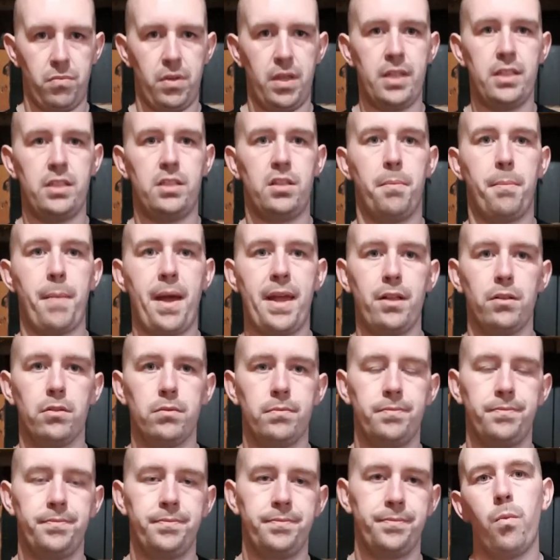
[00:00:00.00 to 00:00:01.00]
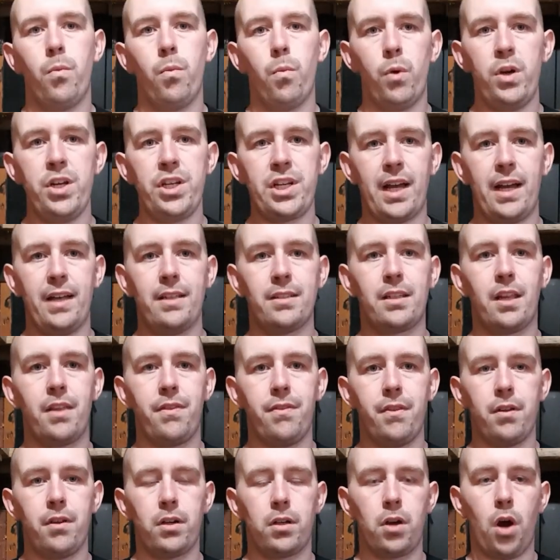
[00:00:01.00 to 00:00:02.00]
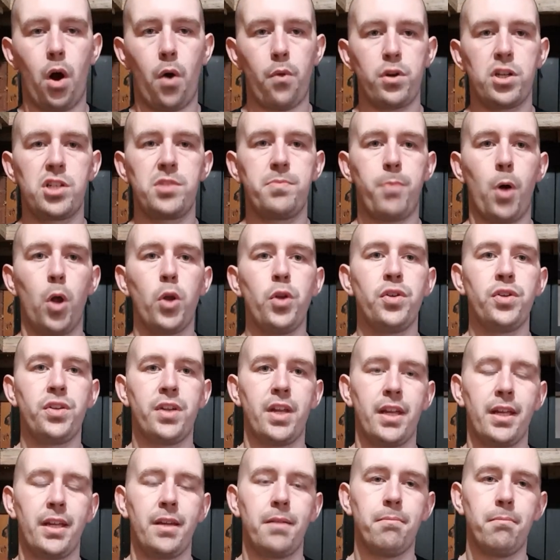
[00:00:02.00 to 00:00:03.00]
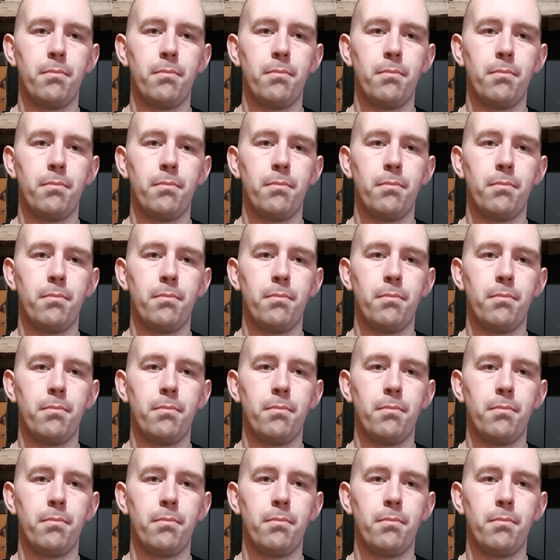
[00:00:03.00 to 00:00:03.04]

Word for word: is the male, which has the corresponding